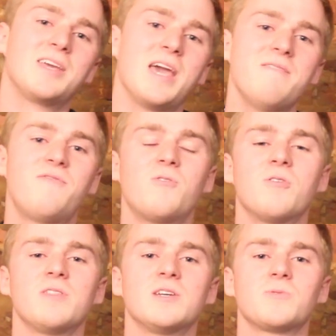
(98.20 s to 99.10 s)
Game
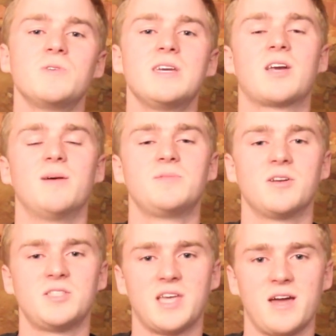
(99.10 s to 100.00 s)
four this week comes
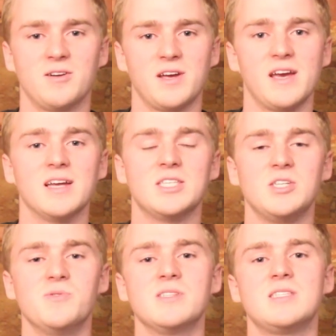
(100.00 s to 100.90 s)
on Saturday.
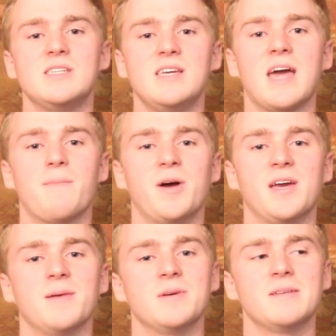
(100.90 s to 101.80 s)
It's U N C at
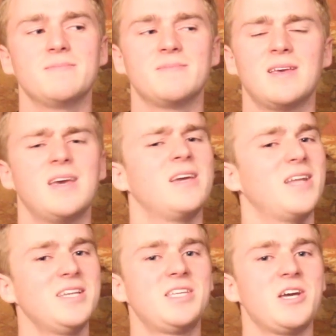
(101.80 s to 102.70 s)
Miami.
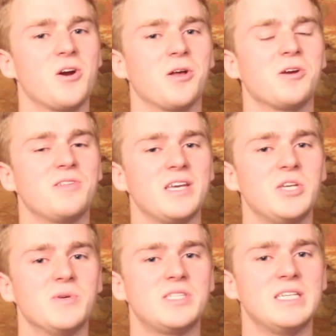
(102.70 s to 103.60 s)
Did I say earlier
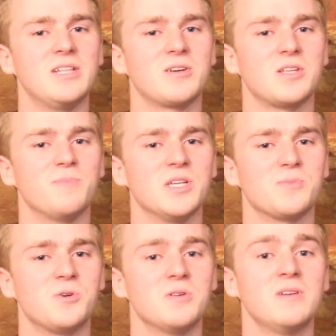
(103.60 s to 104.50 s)
that U N C looked
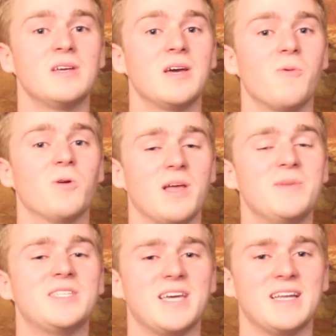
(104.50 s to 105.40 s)
abysmal? Well,
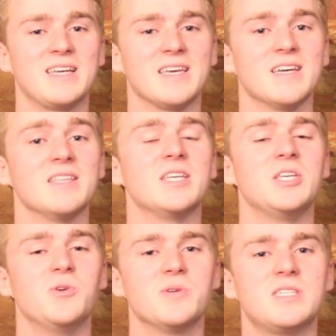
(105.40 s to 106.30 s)
let me say it again.
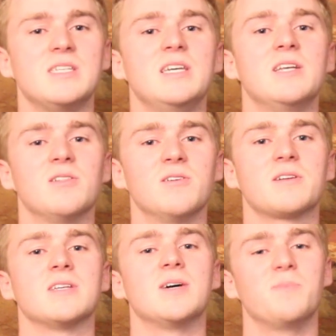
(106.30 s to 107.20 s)
U N C
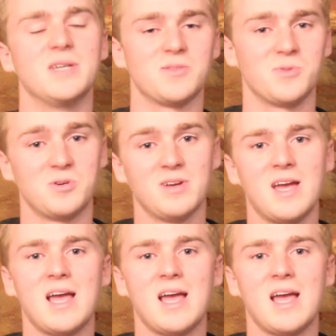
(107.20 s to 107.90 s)
looked abysmal.